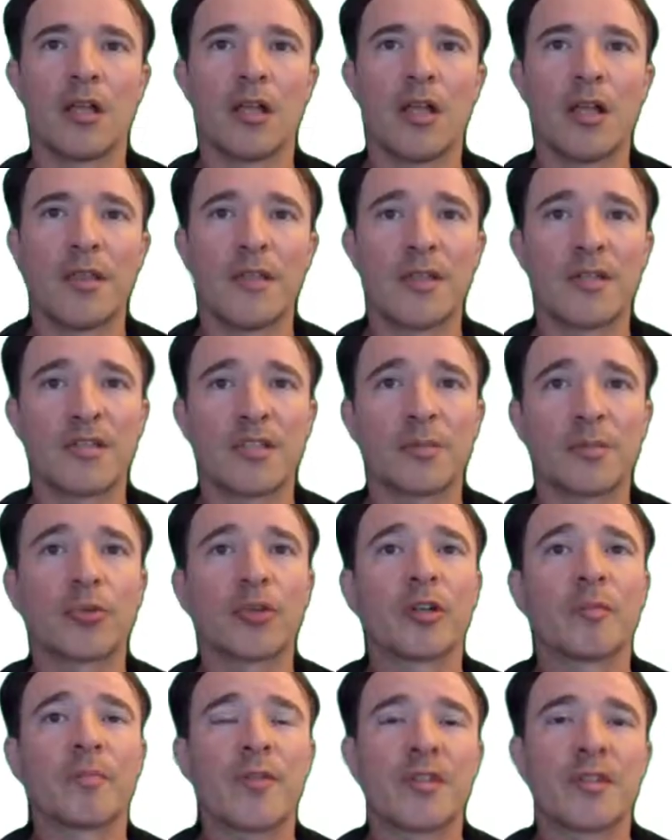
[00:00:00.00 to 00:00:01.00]
The
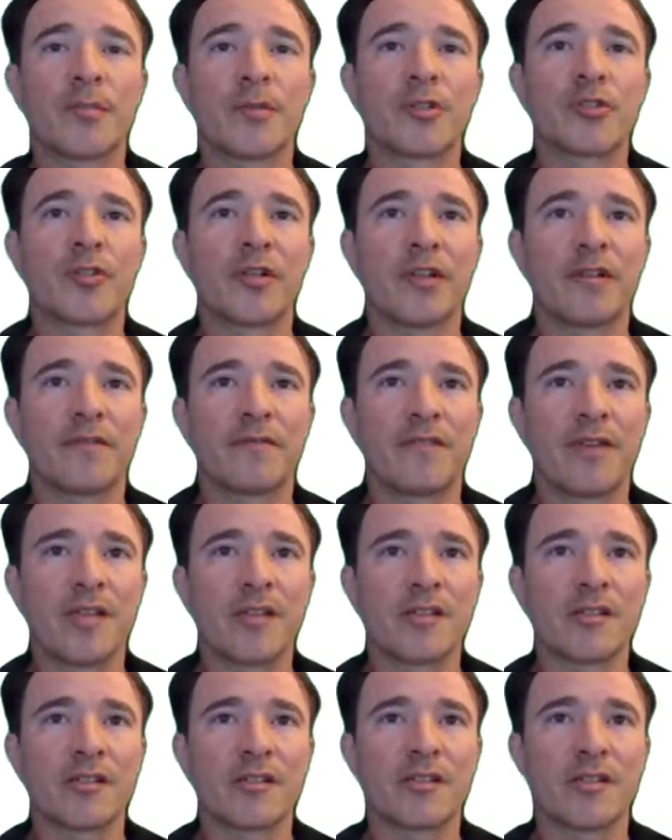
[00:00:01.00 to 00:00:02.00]
subgrid bathymetry at
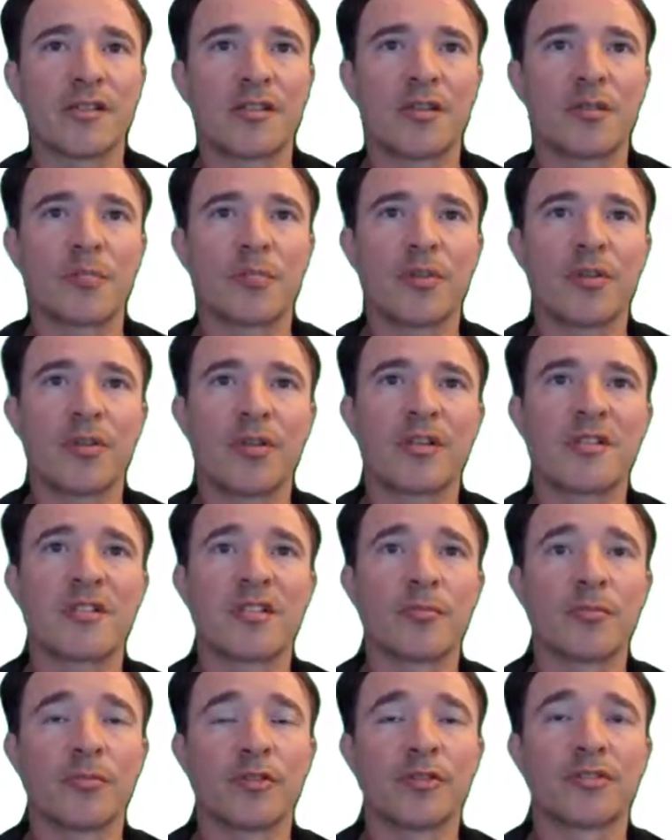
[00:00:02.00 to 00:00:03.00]
faces is computed
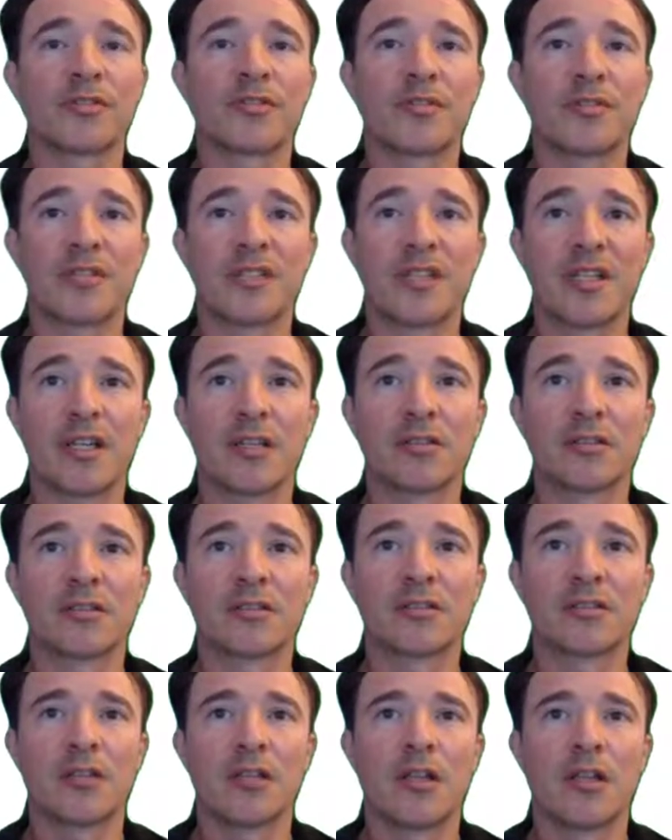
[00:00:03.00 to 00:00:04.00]
similar to
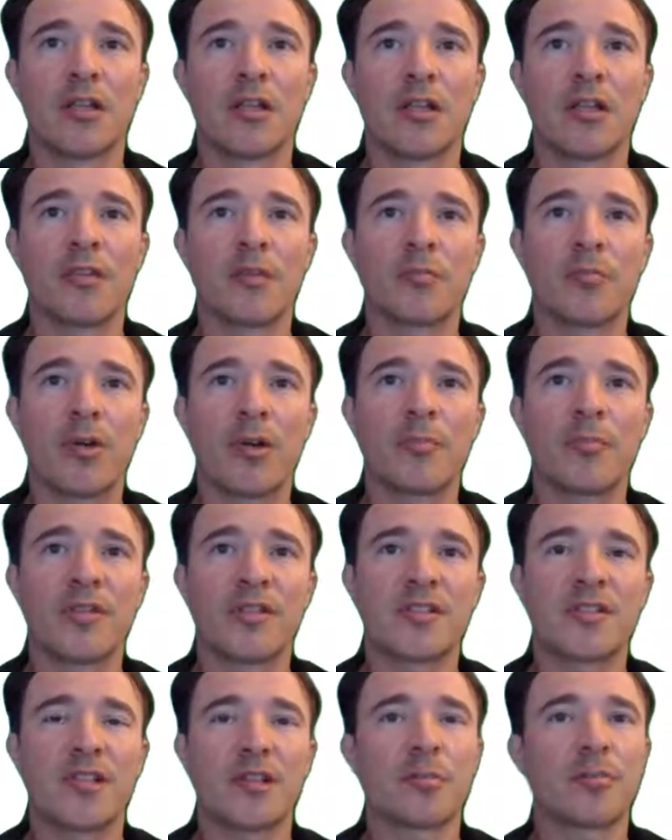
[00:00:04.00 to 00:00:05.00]
cells. The
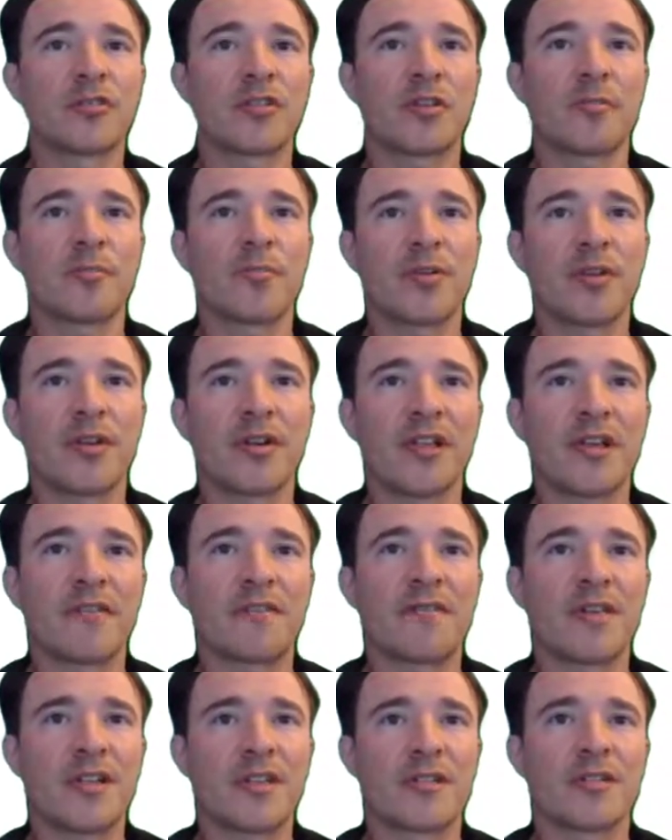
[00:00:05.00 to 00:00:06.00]
property tables computed at
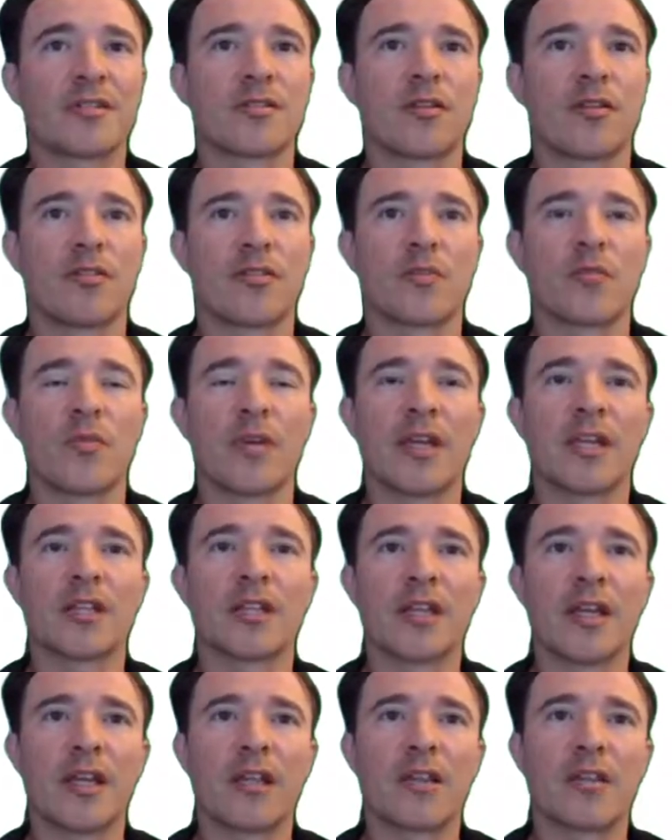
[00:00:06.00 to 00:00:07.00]
faces are the wetted
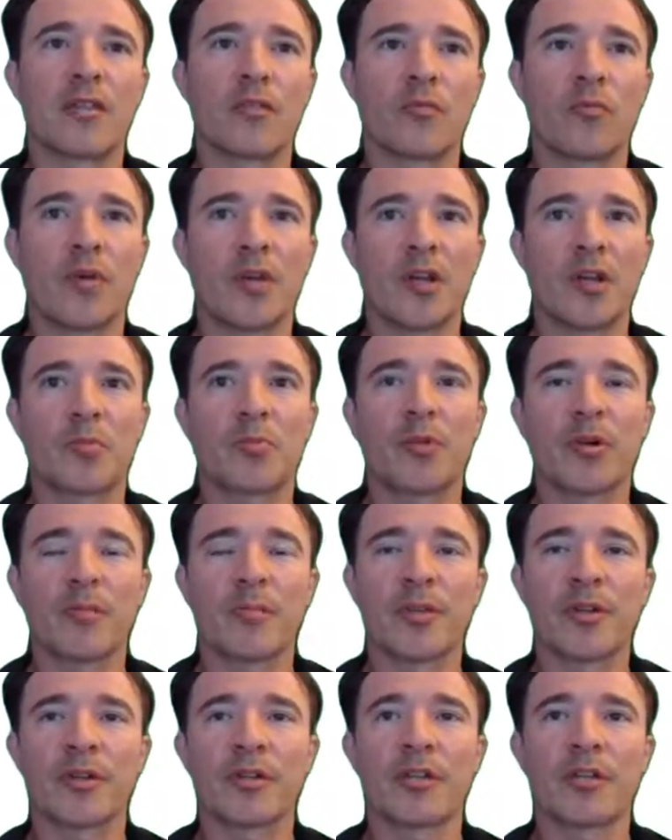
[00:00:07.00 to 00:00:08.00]
length, wetted
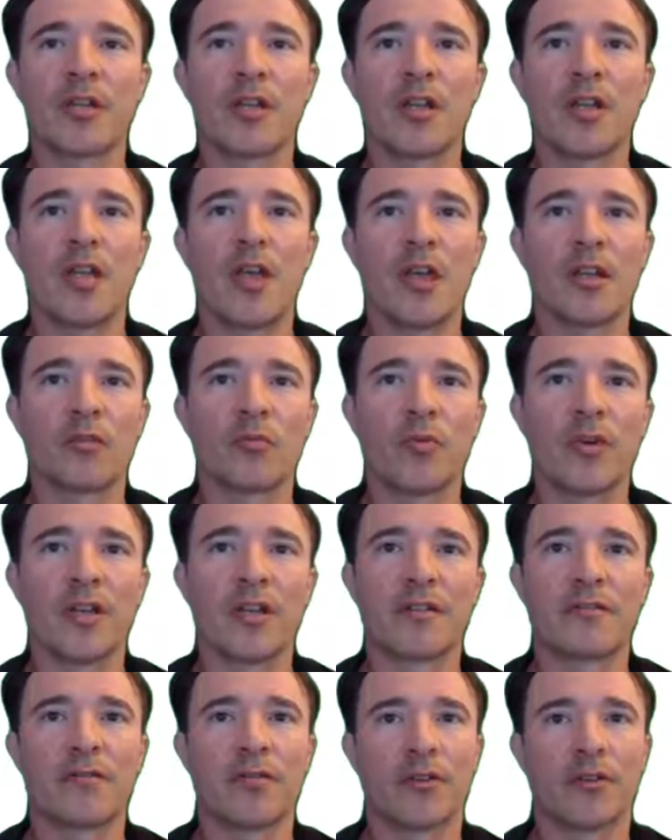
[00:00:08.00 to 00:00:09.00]
perimeter, and
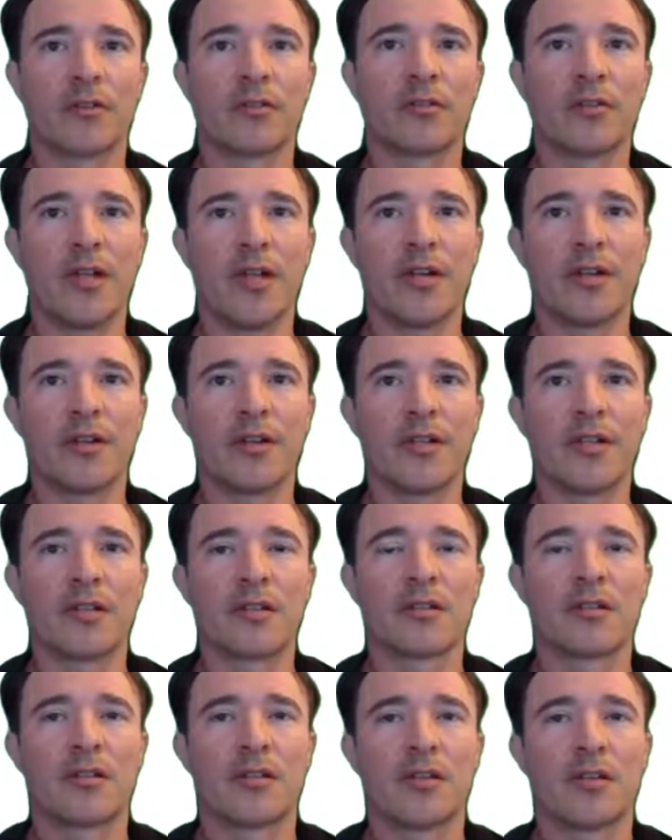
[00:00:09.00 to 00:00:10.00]
wetted vertical area.
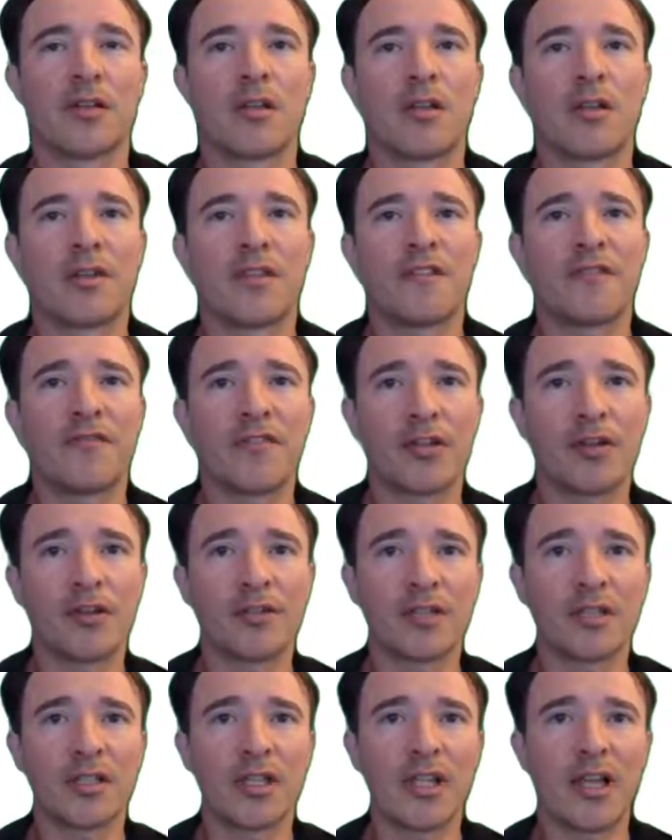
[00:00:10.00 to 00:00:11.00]
The figure
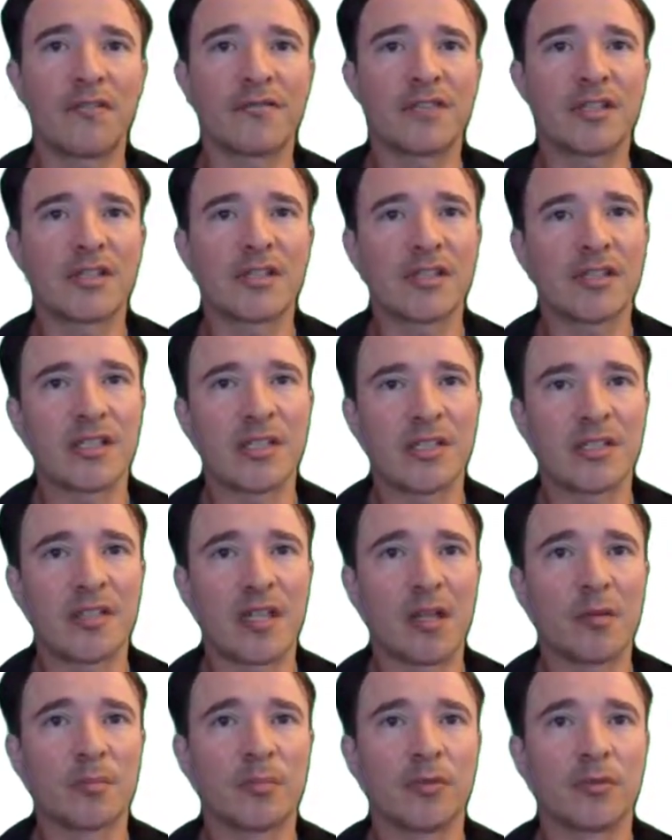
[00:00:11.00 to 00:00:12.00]
on the left is an
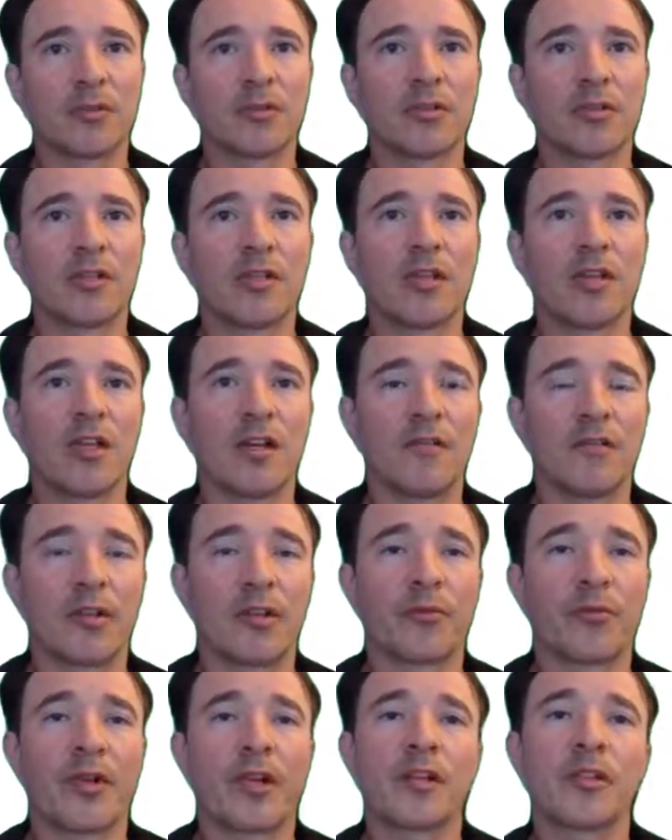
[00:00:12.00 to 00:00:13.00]
example of an
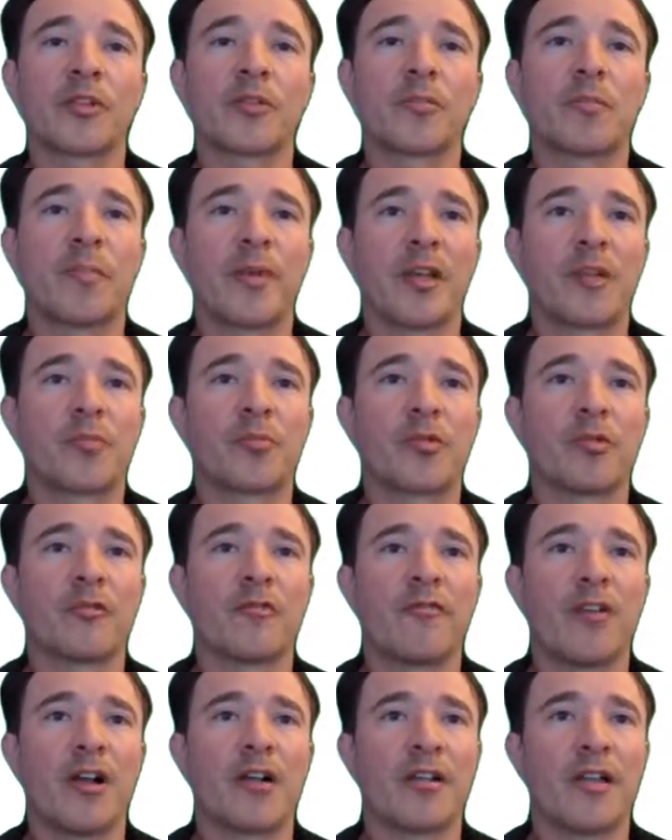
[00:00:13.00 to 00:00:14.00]
irregular bed
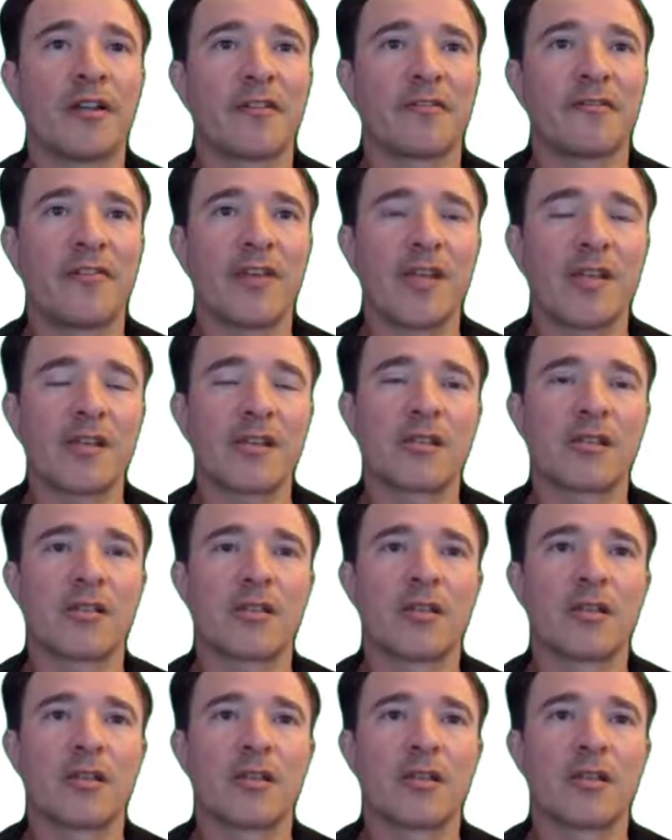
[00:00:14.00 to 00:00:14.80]
profile at a face.